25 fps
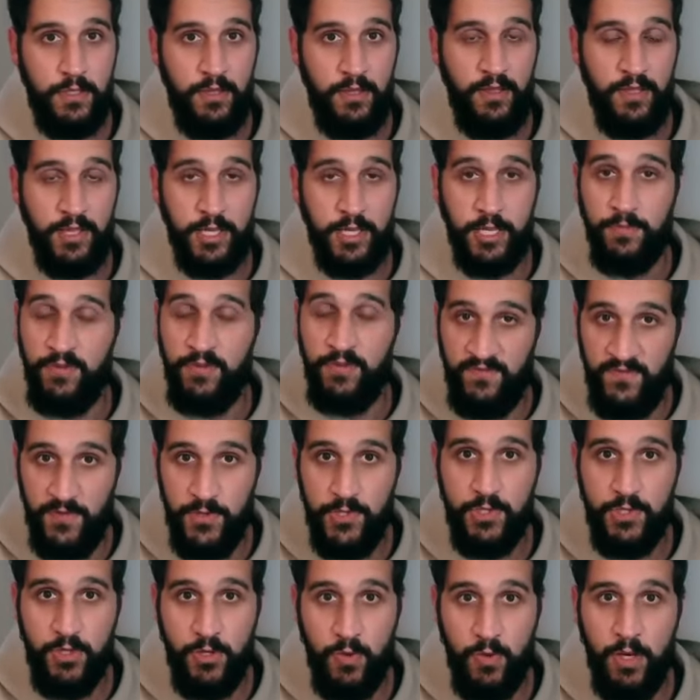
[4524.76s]
It can be a
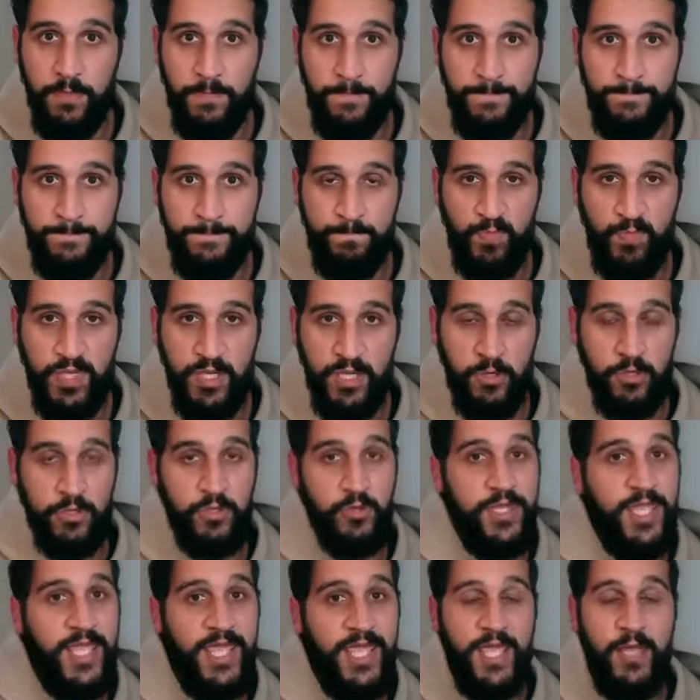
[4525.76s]
physical one. You know,
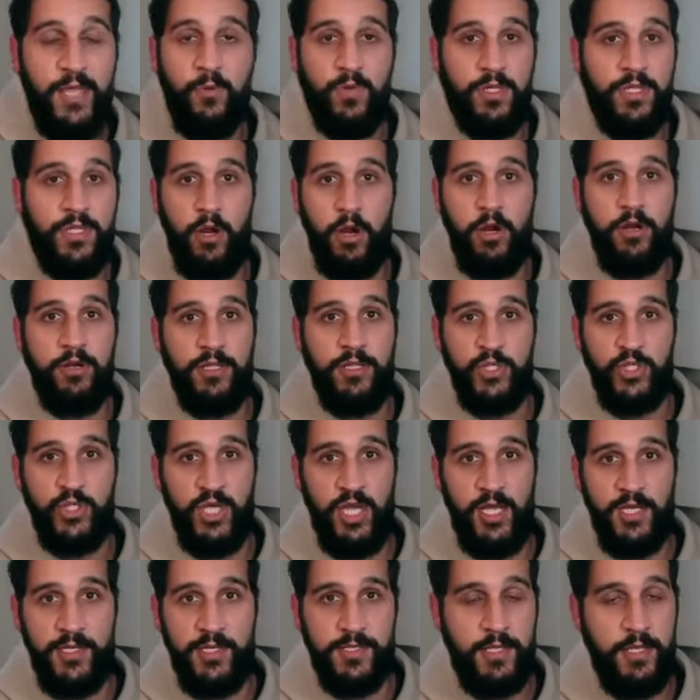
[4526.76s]
you get hit really hard in the
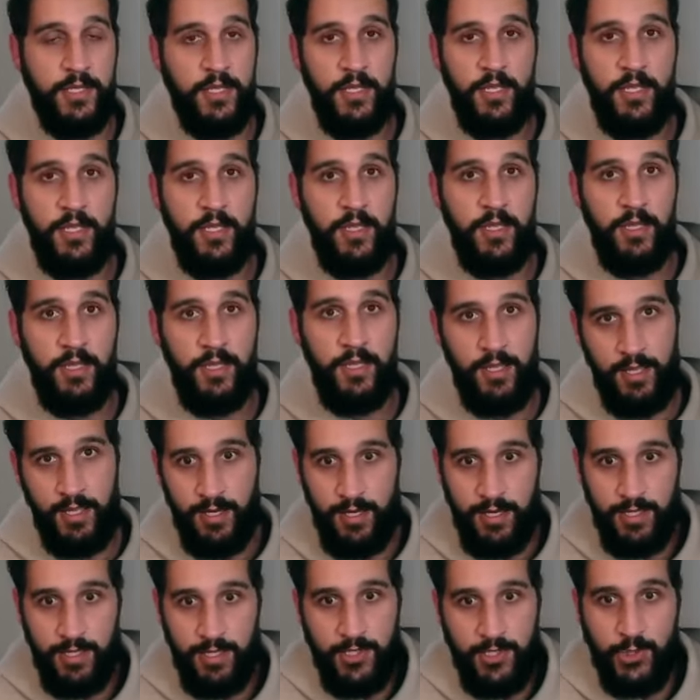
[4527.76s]
chest
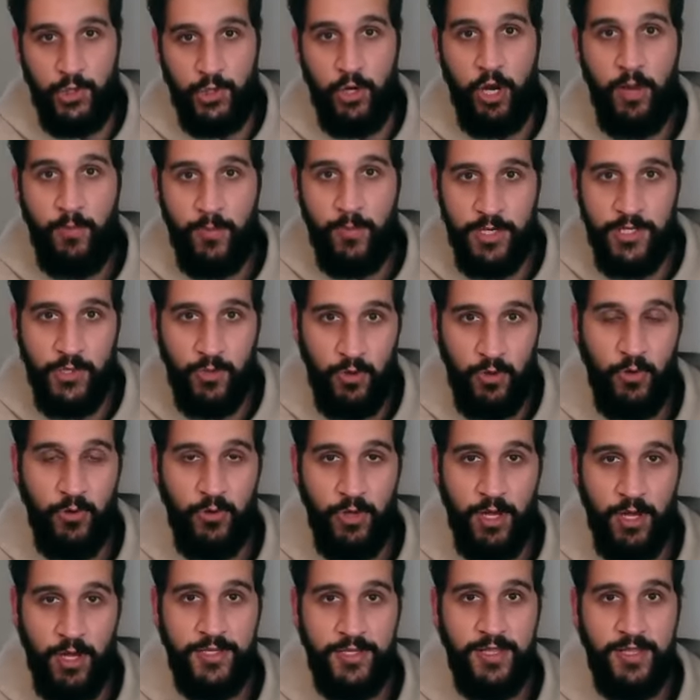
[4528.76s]
and it's a trauma. You
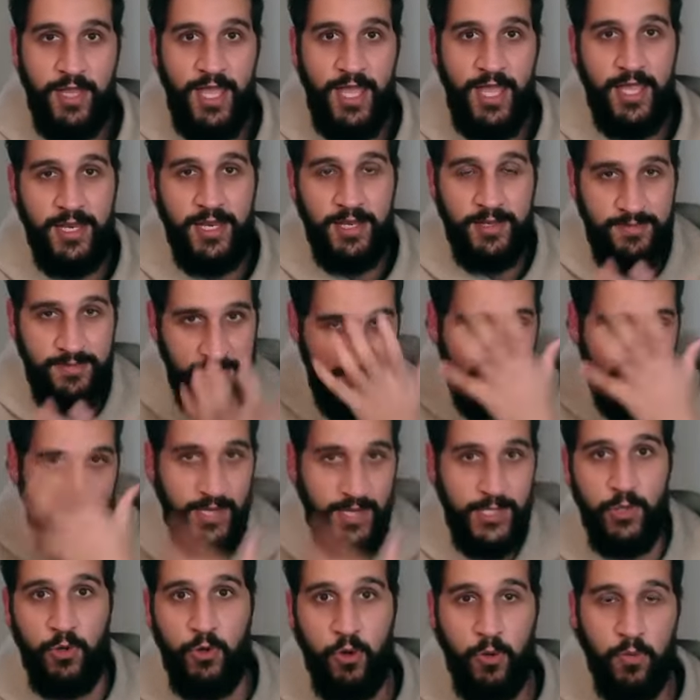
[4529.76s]
hold on to that and it
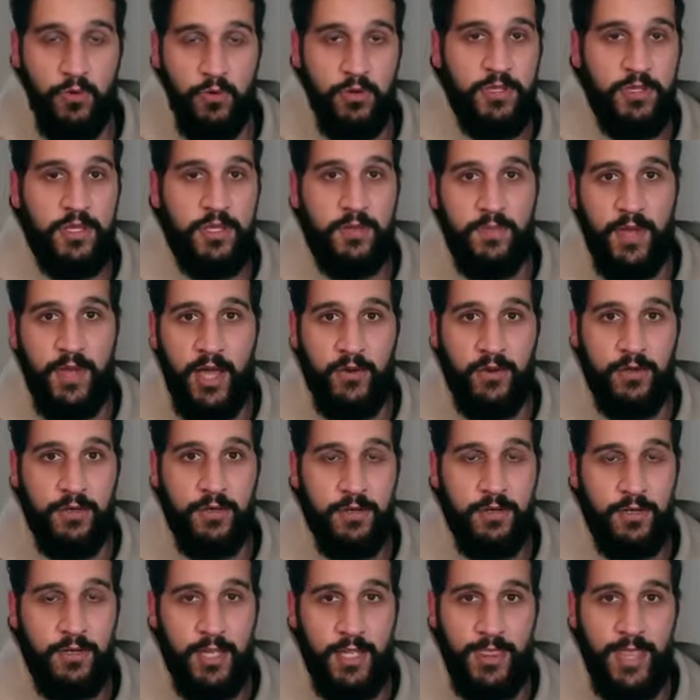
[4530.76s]
affects your whole breathing pattern.
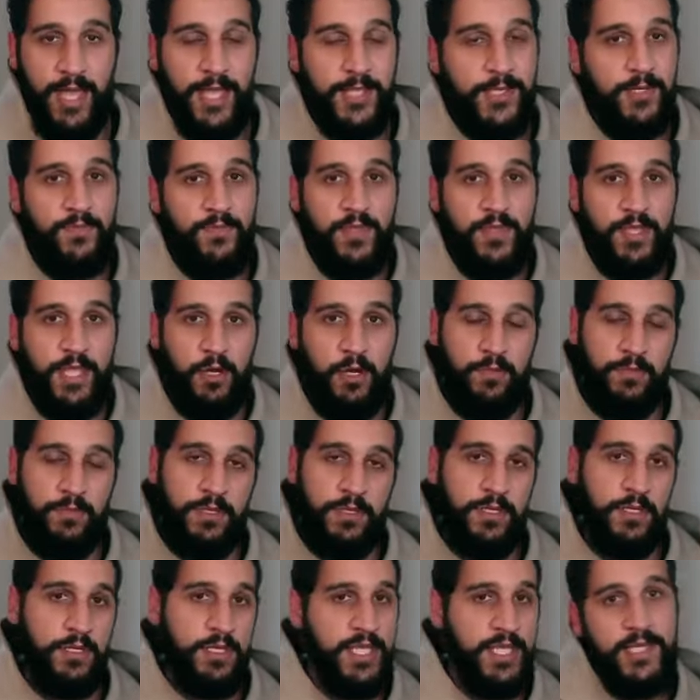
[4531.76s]
And that's something that would
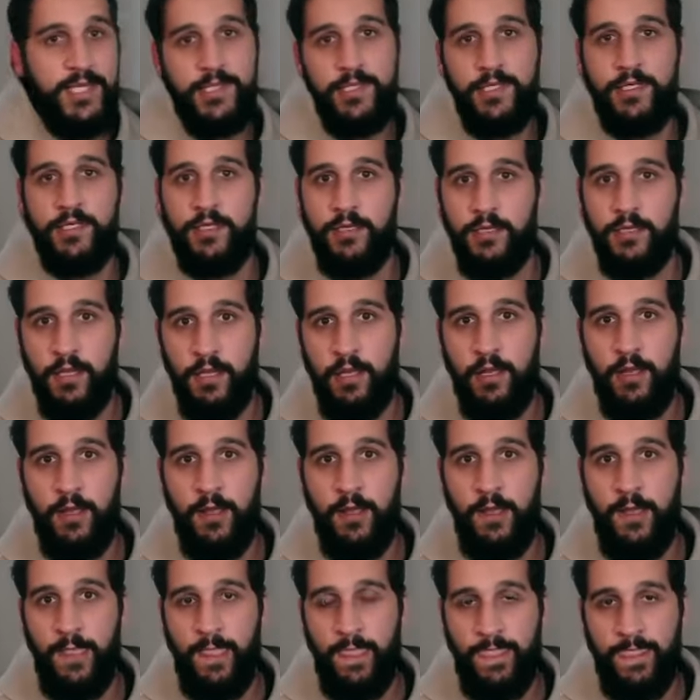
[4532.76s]
be easily,
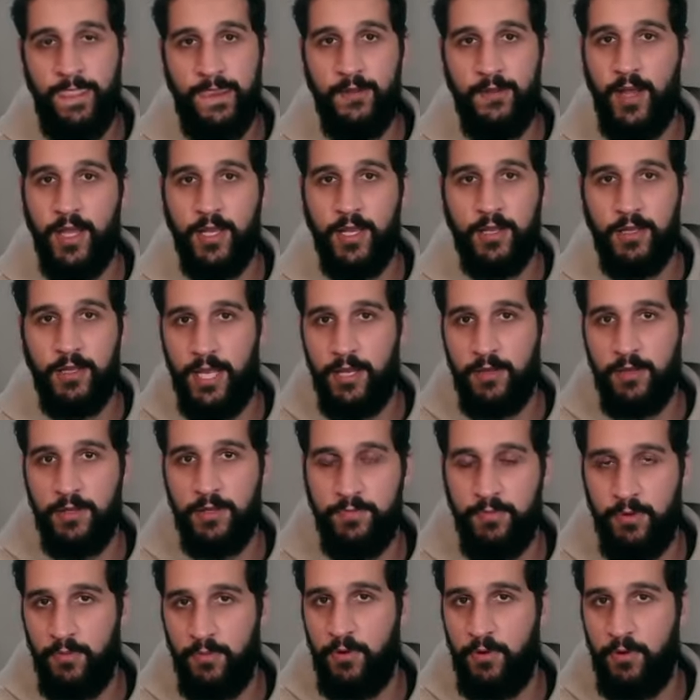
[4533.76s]
you know, I could I
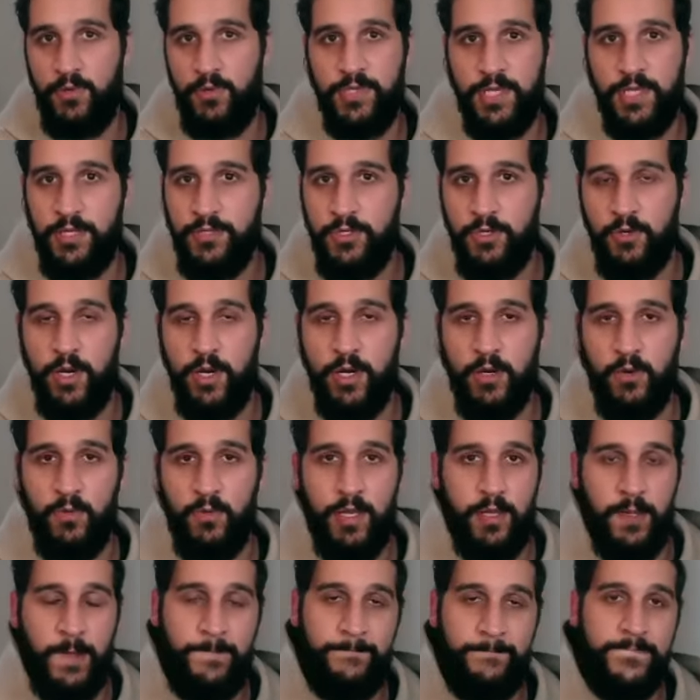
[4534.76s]
could propose that to you right
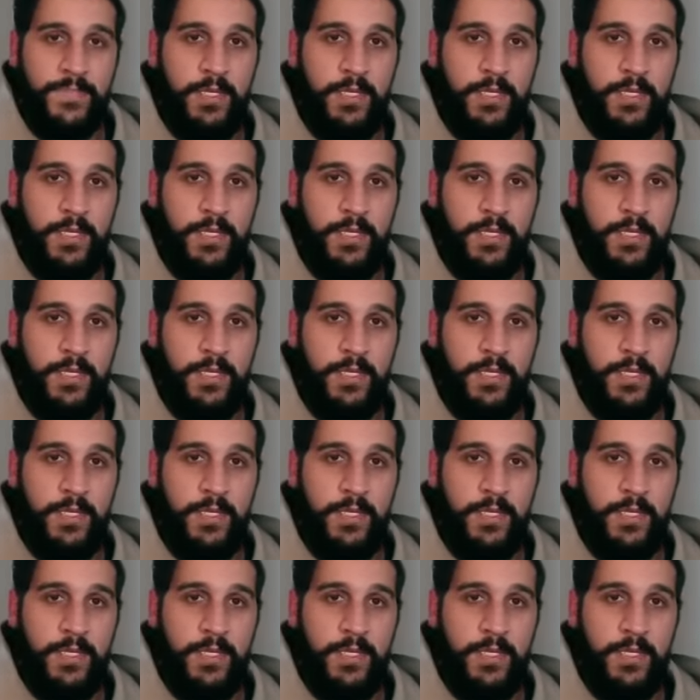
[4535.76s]
away.